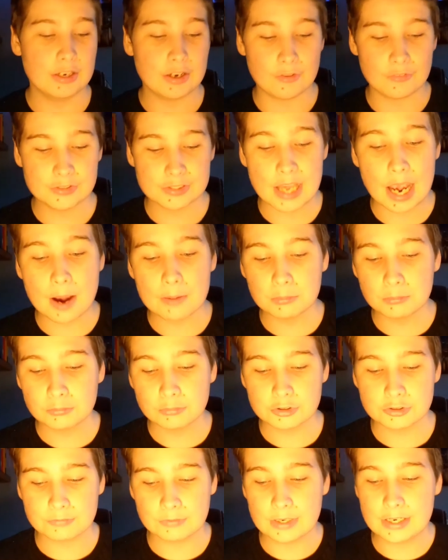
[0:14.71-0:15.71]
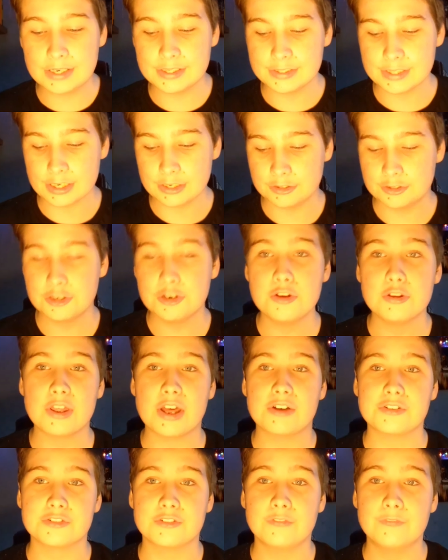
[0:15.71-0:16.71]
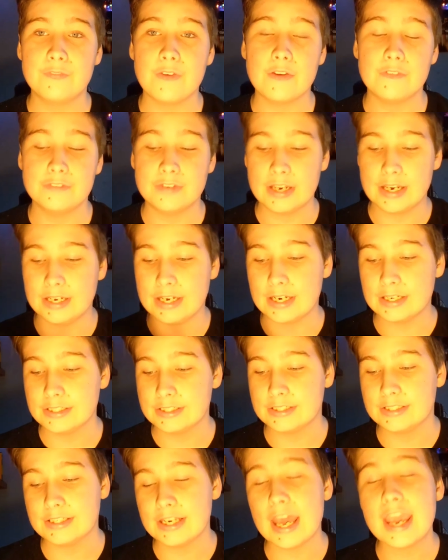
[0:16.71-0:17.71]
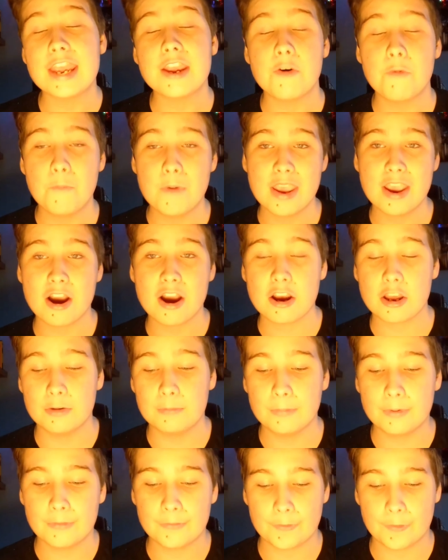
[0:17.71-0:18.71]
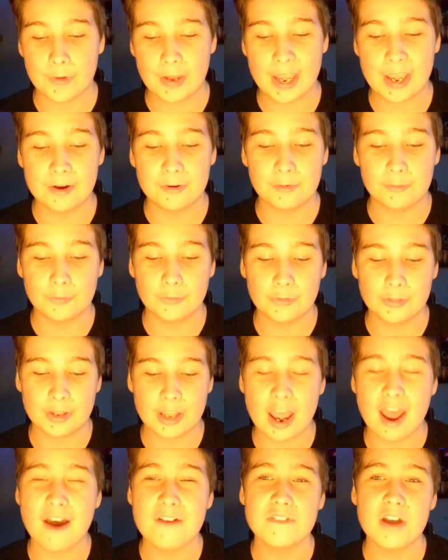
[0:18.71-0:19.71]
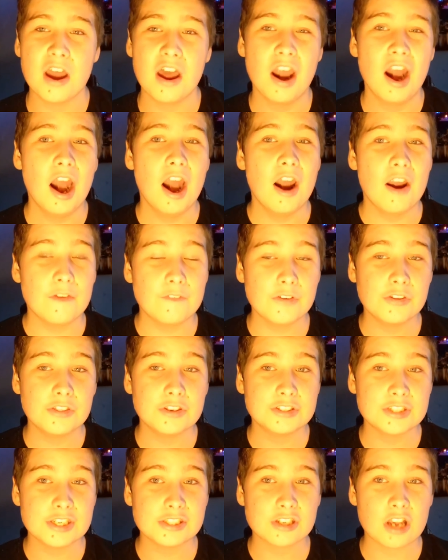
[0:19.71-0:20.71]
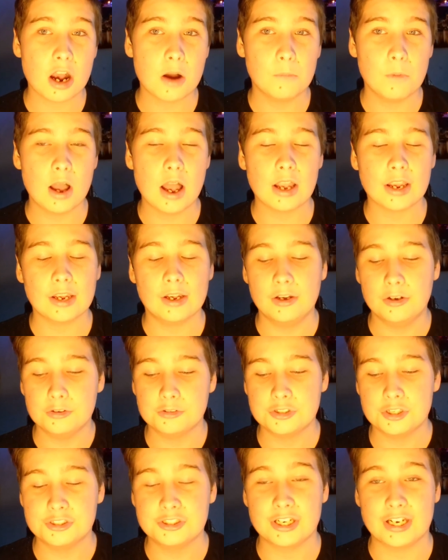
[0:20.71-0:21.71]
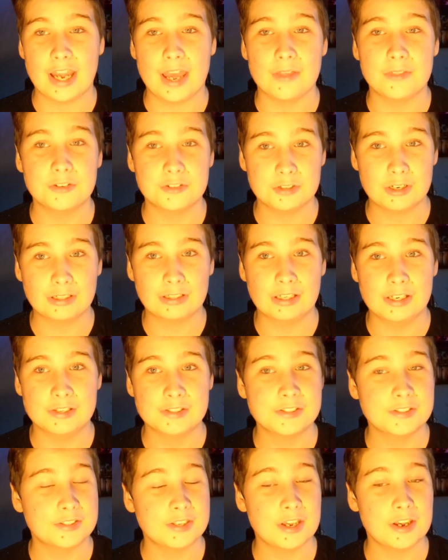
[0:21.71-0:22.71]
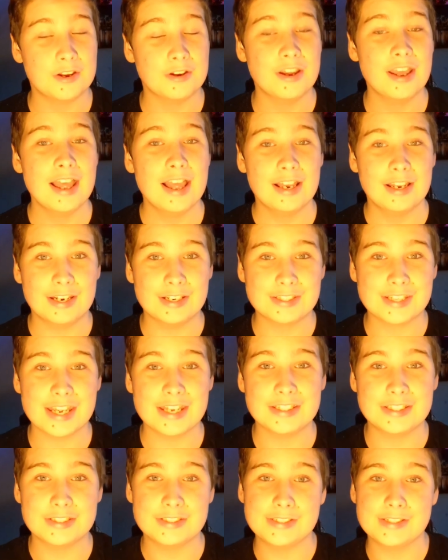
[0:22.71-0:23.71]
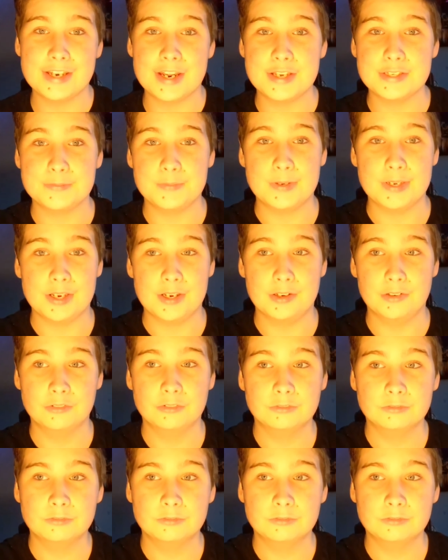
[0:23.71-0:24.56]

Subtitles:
Now this album was released in 2015 and today we are going to be reviewing it, review the cover, review the disc artwork and also check out the tracklist. So let's get into today's video.